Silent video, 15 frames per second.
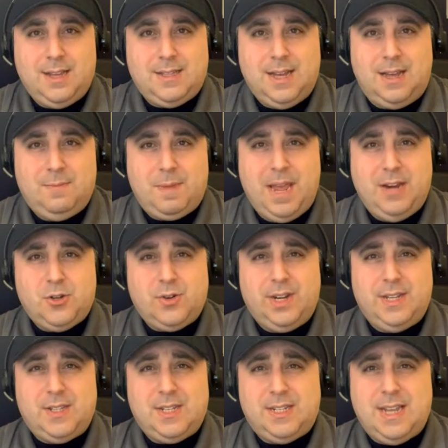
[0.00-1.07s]
Locked On
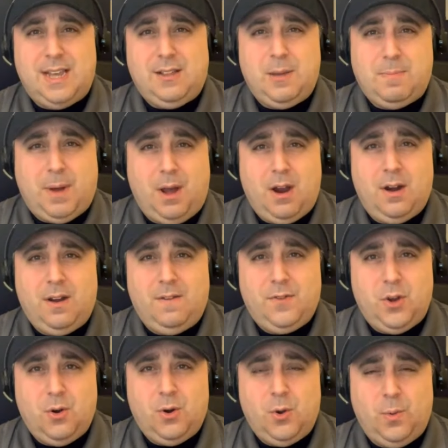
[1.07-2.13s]
Patriots a daily
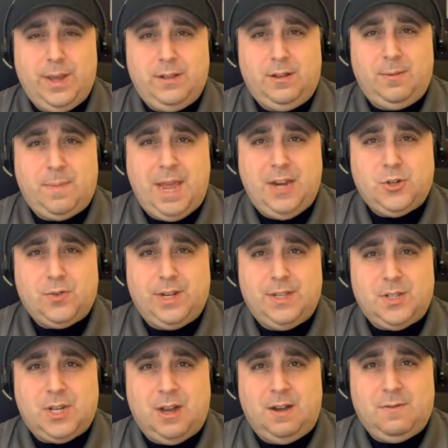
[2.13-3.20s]
part of your New England
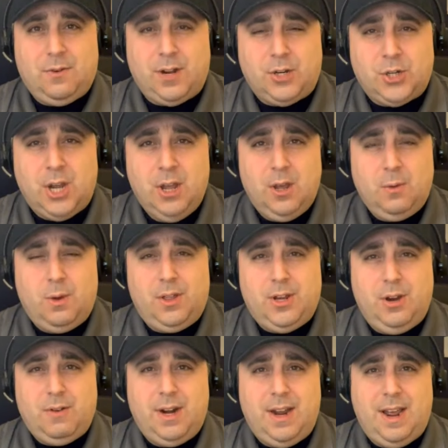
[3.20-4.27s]
Patriots coverage.
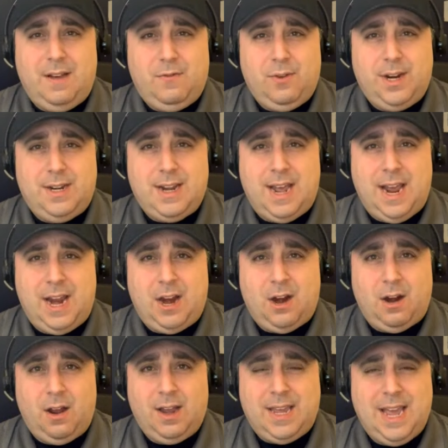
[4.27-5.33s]
Whether you're an
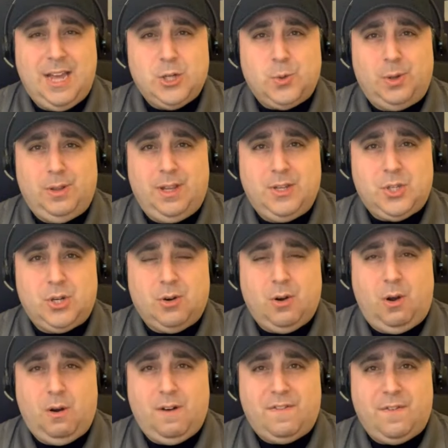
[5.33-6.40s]
everydayer, a casual
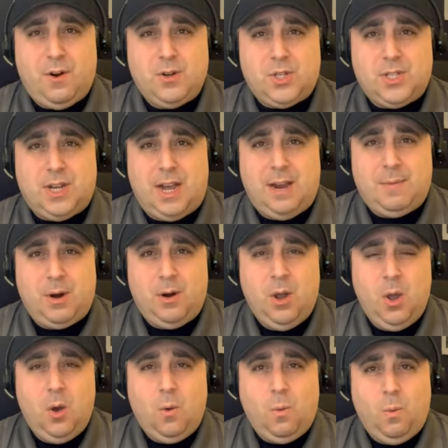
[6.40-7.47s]
listener, or a first-timer,
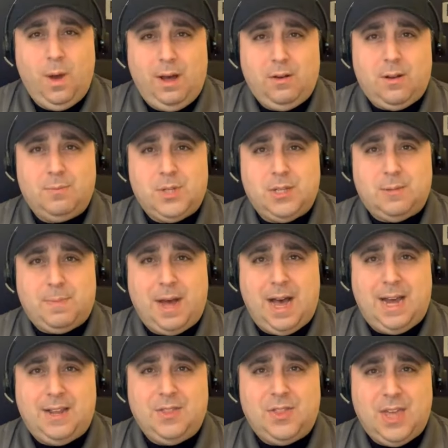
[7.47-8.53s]
welcome to the
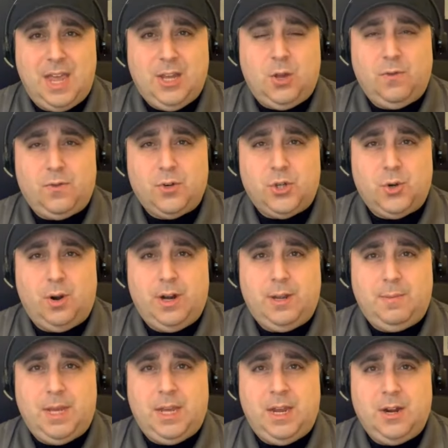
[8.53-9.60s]
pod, and thank you for
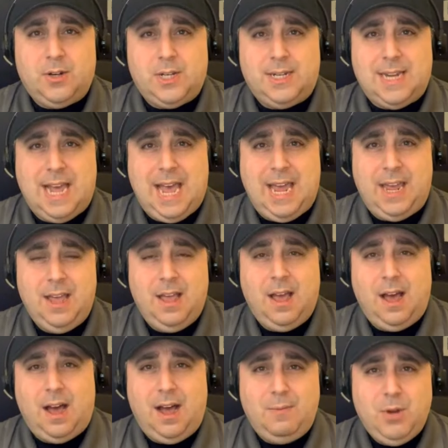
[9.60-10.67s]
joining me here today.
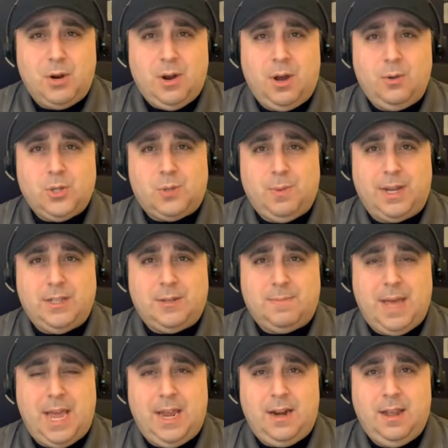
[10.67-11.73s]
I'm your host, Mike
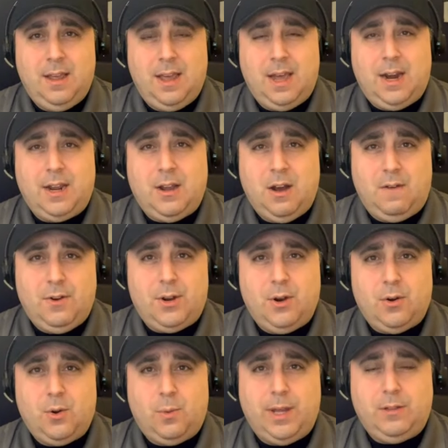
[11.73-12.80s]
DeBate, and I cover
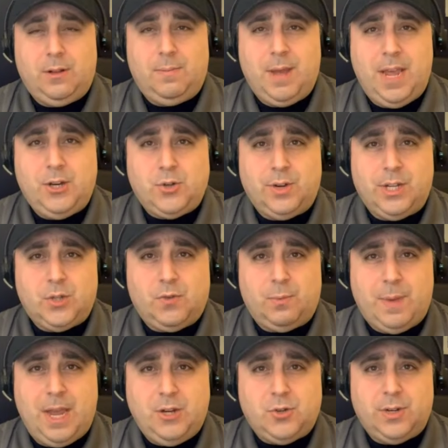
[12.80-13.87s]
your New England Patriots for
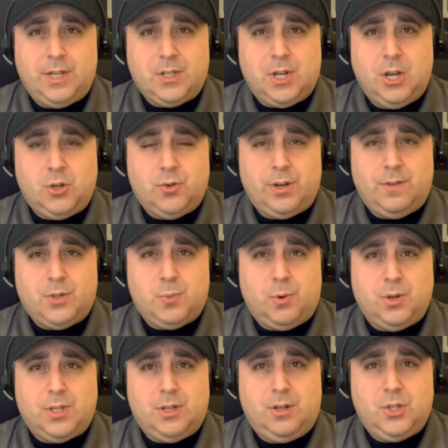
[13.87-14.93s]
Patriots Country of Sports